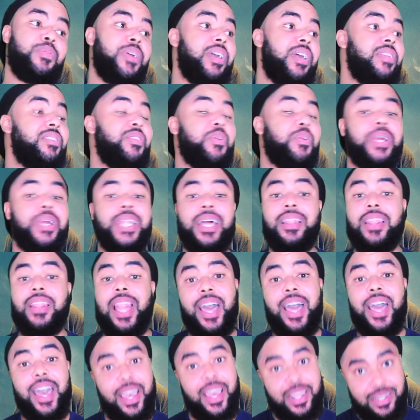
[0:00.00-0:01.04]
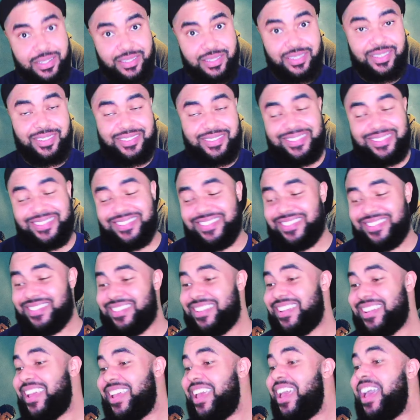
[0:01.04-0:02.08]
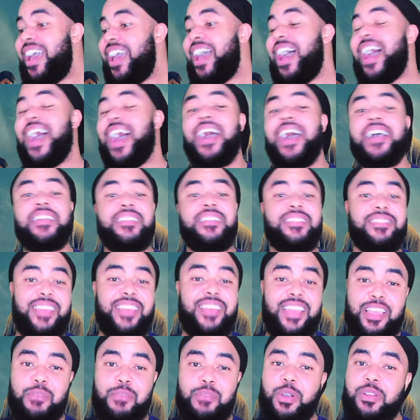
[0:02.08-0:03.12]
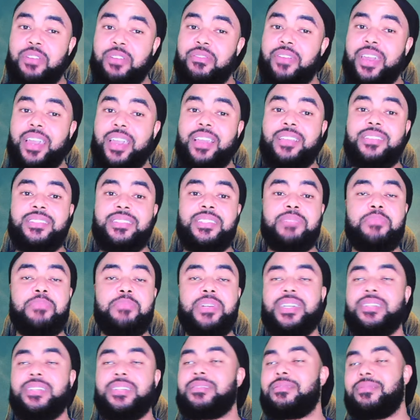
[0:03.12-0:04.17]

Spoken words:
are doing a lot. I understand your motivation, but